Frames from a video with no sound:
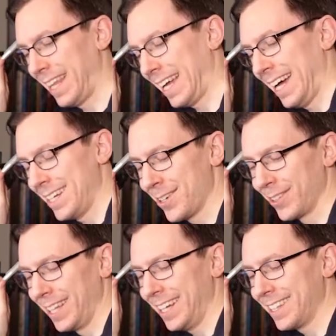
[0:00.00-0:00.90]
I kind of
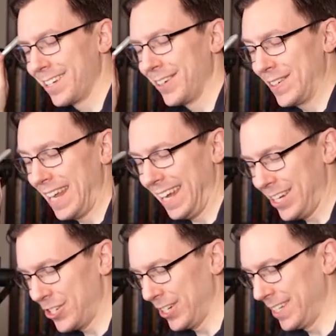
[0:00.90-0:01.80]
don't like the
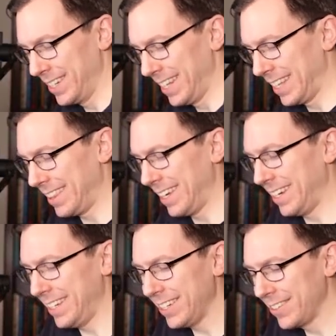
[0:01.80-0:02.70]
notation that
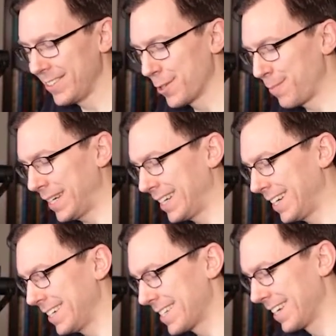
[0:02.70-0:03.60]
they use
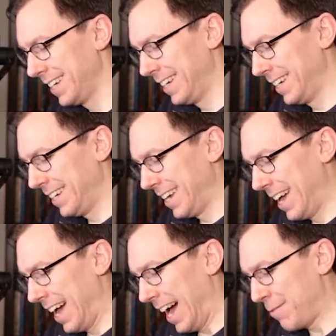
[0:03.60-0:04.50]
because
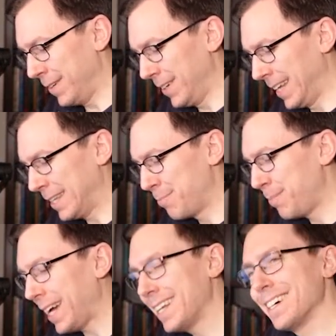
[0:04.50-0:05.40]
I feel
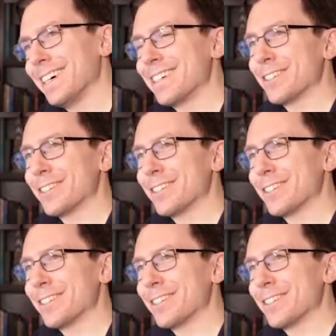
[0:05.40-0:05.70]
like beta